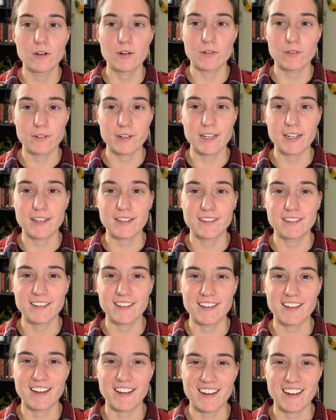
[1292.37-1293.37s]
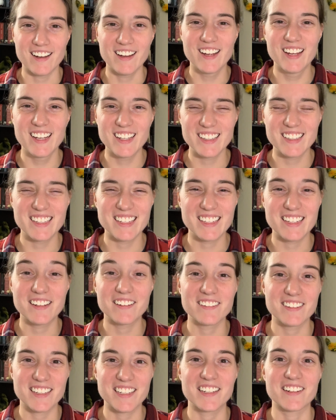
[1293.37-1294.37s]
read the the
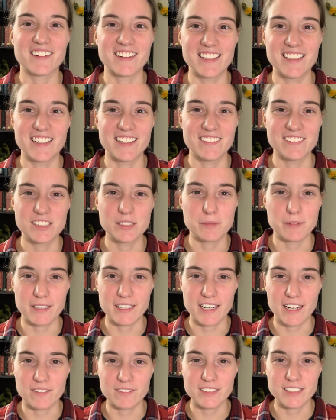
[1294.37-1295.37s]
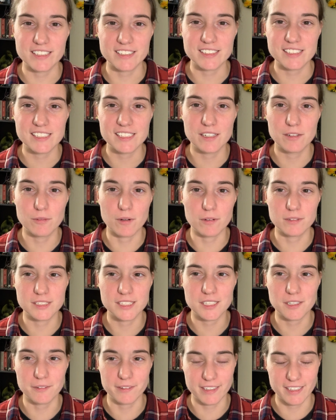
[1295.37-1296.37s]
year that you're in, it was pretty obvious what was
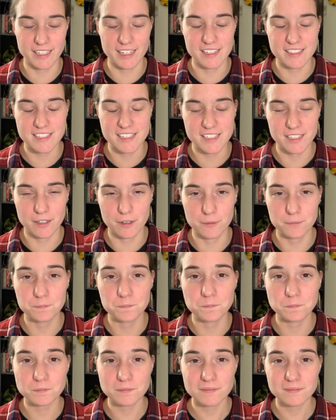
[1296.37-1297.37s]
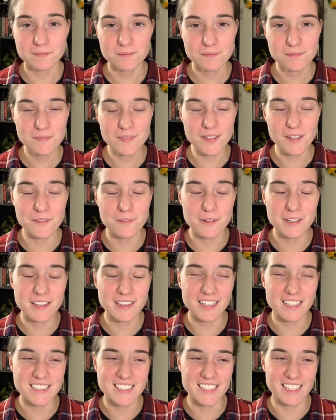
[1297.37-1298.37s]
going on. So with
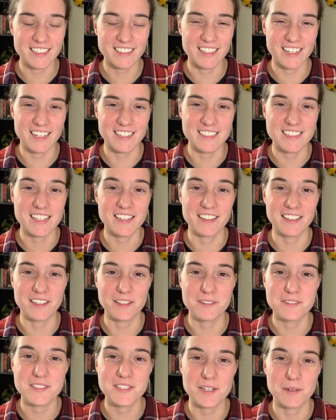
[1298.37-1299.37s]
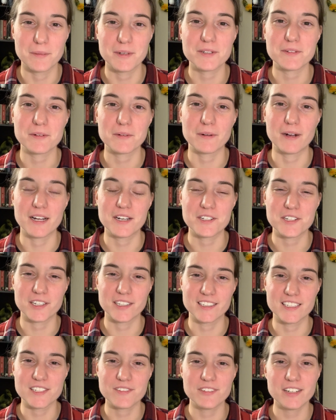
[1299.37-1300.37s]
that said, guys, thank you so much for watching
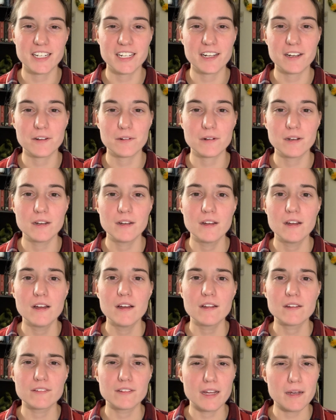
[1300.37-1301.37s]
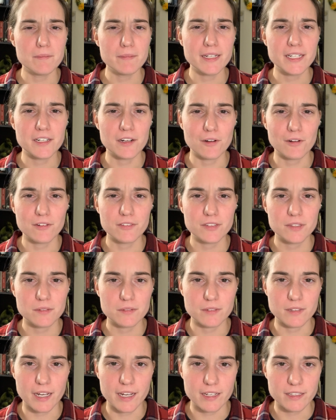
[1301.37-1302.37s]
this video. Let me know if you
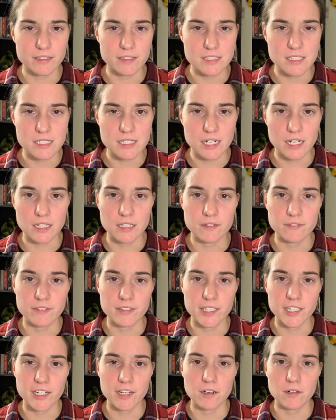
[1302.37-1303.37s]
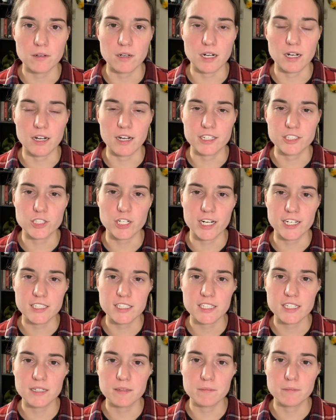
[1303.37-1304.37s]
like this style of video. I tried
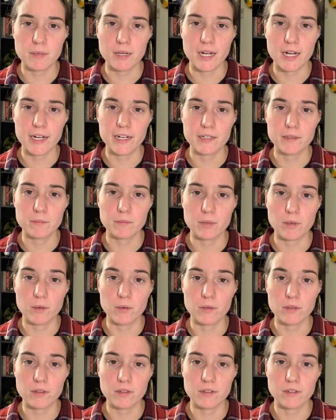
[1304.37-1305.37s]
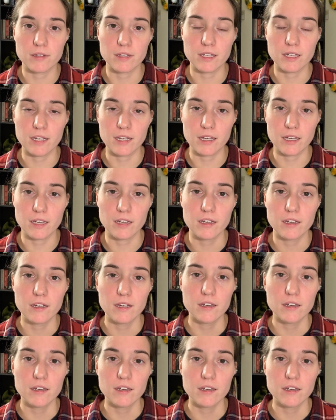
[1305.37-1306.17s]
to combine both the